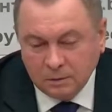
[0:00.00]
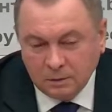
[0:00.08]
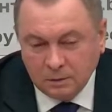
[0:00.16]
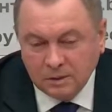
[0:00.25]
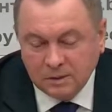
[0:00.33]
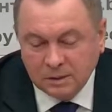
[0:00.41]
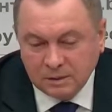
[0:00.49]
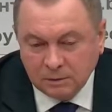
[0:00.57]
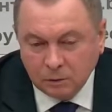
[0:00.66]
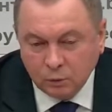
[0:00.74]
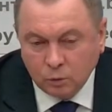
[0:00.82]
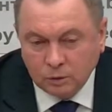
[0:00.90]
I think
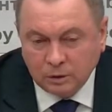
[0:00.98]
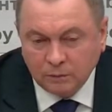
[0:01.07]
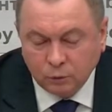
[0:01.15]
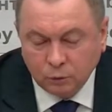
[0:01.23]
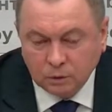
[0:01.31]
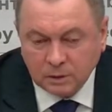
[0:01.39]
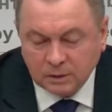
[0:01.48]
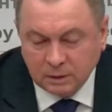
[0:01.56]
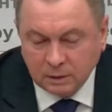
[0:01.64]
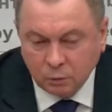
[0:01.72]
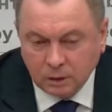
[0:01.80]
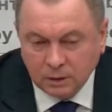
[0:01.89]
no, because
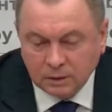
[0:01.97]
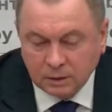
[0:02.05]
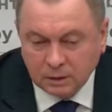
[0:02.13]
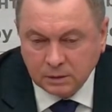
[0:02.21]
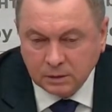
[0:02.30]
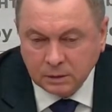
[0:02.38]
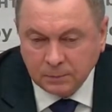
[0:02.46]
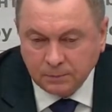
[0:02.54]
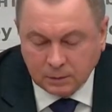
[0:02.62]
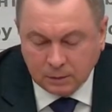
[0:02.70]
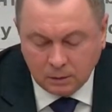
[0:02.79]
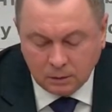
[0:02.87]
this phone call
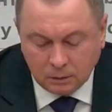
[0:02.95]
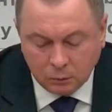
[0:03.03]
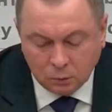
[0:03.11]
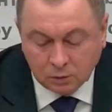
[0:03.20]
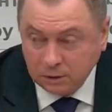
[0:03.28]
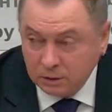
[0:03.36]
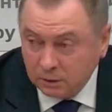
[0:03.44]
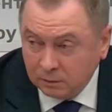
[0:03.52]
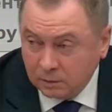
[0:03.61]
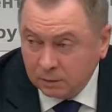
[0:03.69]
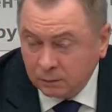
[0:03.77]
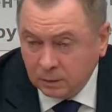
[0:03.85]
was initiated.
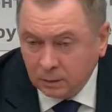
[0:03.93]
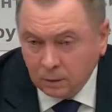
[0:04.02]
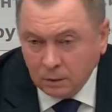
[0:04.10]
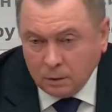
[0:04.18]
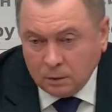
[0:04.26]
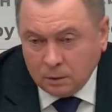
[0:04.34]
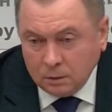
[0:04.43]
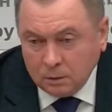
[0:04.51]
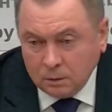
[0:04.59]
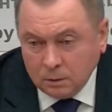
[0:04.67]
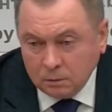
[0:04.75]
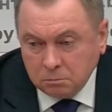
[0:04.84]
It was
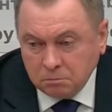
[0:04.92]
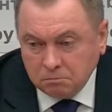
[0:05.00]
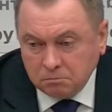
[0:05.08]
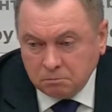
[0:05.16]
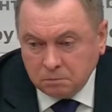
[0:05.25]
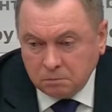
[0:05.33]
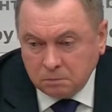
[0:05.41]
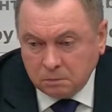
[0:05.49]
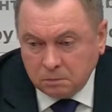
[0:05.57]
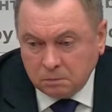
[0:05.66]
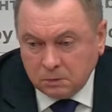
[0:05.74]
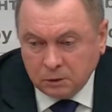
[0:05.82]
Kiev's
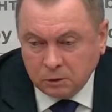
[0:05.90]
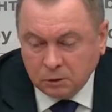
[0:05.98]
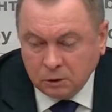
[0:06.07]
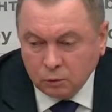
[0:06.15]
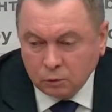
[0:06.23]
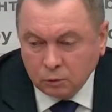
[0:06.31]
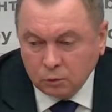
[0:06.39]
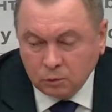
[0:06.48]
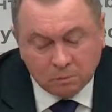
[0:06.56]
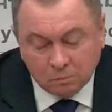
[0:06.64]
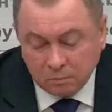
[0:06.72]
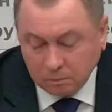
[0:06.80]
initiative,
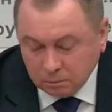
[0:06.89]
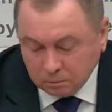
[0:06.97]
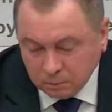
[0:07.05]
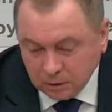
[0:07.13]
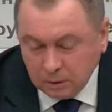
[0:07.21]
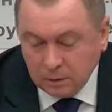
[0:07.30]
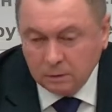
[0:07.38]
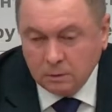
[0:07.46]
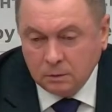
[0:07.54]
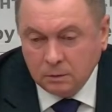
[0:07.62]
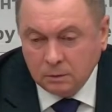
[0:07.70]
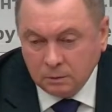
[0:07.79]
and
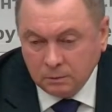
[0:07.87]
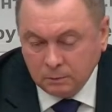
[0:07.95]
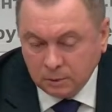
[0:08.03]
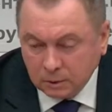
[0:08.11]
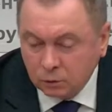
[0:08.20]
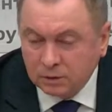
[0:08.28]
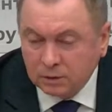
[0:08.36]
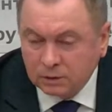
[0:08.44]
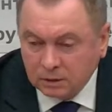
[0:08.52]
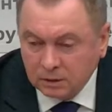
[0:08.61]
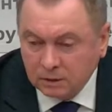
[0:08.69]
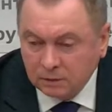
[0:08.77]
I believe
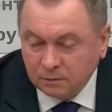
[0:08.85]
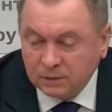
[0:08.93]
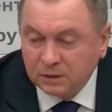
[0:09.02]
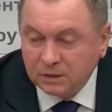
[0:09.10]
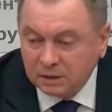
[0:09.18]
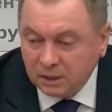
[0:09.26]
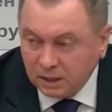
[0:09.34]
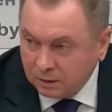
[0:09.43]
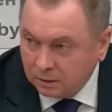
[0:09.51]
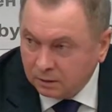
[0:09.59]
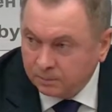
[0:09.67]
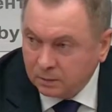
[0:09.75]
that the
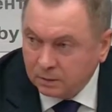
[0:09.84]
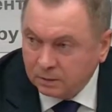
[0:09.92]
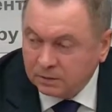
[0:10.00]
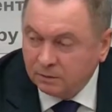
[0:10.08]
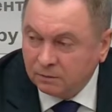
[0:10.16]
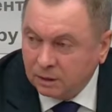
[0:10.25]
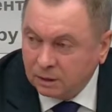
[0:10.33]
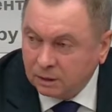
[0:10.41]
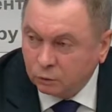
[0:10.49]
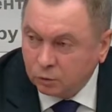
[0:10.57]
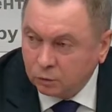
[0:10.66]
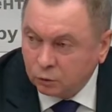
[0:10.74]
Belarusian side
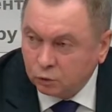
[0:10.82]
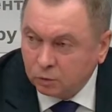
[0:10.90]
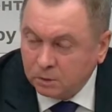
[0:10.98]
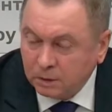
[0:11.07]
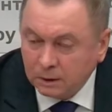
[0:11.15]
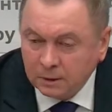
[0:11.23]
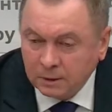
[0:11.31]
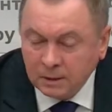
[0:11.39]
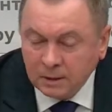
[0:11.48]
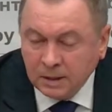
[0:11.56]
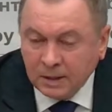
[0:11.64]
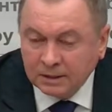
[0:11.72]

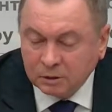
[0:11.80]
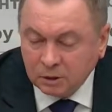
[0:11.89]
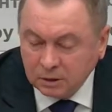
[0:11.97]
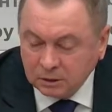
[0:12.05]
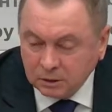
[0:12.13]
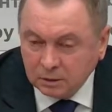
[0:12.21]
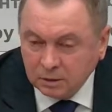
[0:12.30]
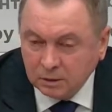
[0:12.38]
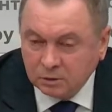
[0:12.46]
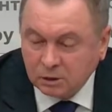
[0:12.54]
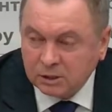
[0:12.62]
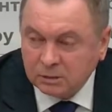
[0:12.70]
have always
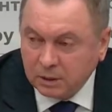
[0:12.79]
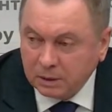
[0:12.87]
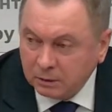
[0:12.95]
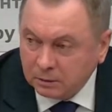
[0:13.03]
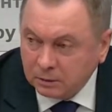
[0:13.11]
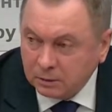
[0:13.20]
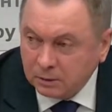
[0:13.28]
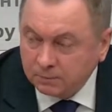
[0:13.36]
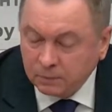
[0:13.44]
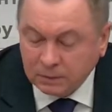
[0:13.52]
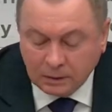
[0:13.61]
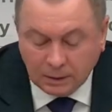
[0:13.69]
stated that we
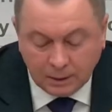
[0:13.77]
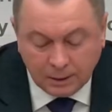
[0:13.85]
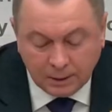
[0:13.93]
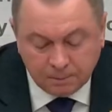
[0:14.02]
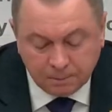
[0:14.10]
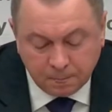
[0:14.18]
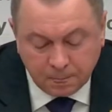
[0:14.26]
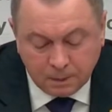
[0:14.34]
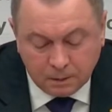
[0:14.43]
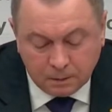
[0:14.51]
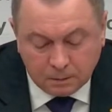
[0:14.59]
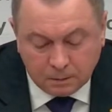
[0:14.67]
are open and
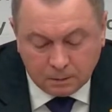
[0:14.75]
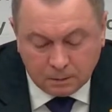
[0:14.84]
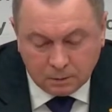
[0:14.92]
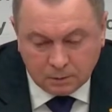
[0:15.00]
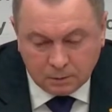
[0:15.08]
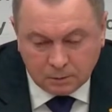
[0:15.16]
transparent